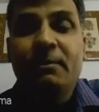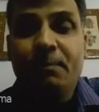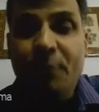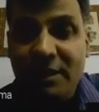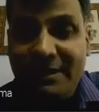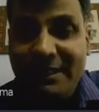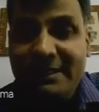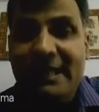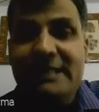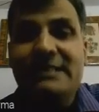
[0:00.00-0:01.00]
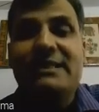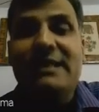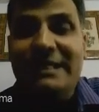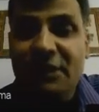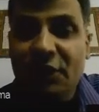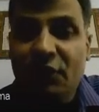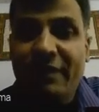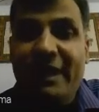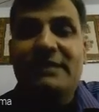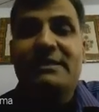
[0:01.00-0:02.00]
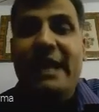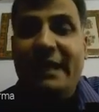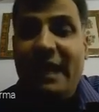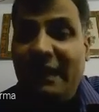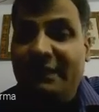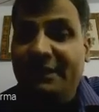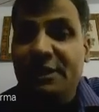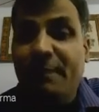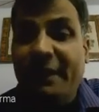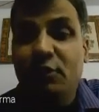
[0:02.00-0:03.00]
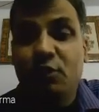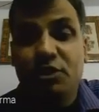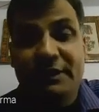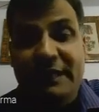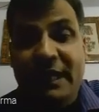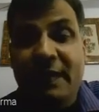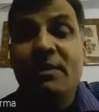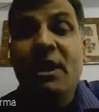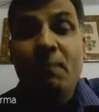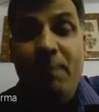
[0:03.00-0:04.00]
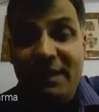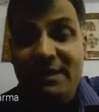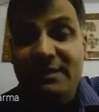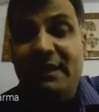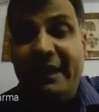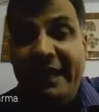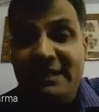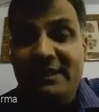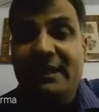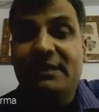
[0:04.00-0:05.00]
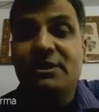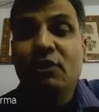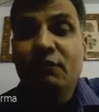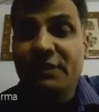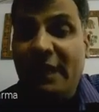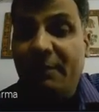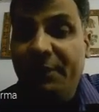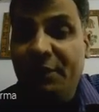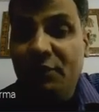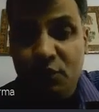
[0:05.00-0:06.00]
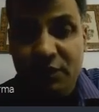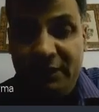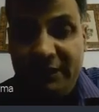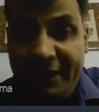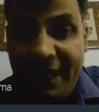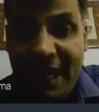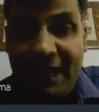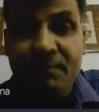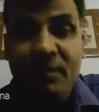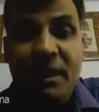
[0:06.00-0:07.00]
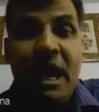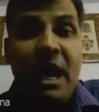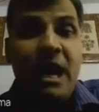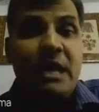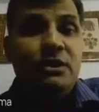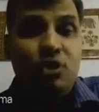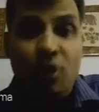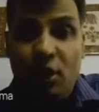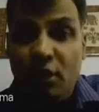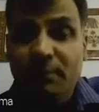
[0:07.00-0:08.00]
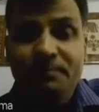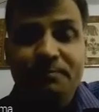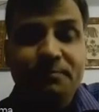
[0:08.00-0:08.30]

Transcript: processes, constituents, and all these by using the pulse lasers which are being used in the LIDAR. So